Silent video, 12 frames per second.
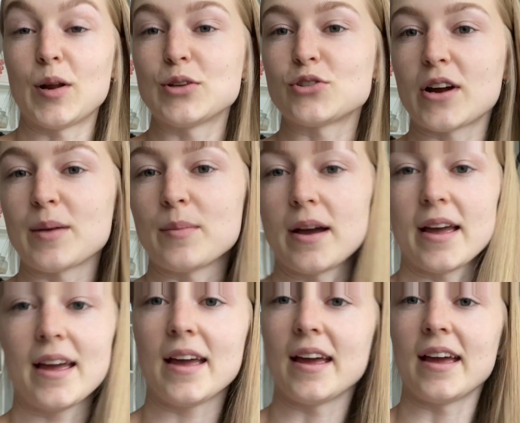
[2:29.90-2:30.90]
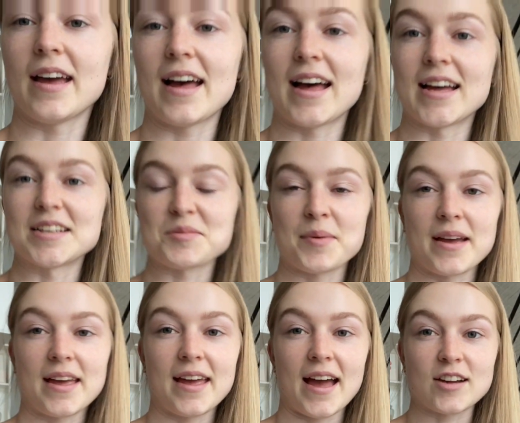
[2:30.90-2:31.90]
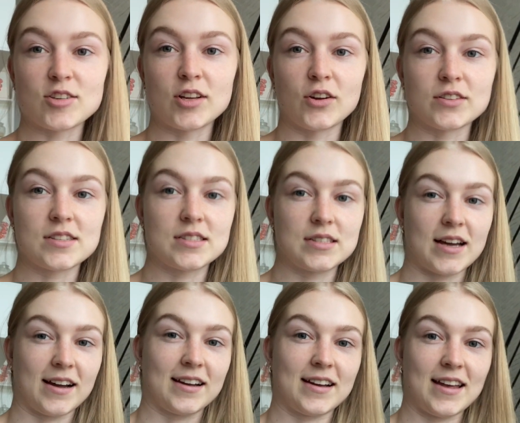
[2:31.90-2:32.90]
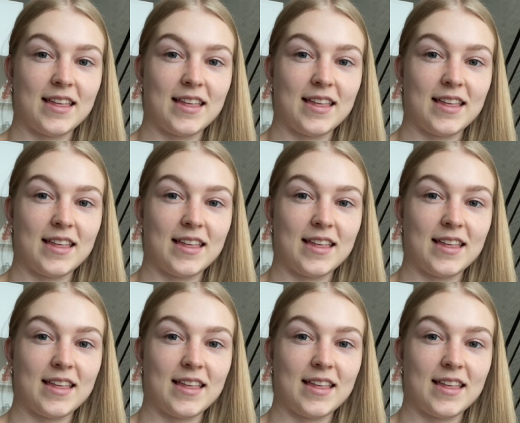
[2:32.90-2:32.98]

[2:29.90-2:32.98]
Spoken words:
drying my hair, and my hair actually got stuck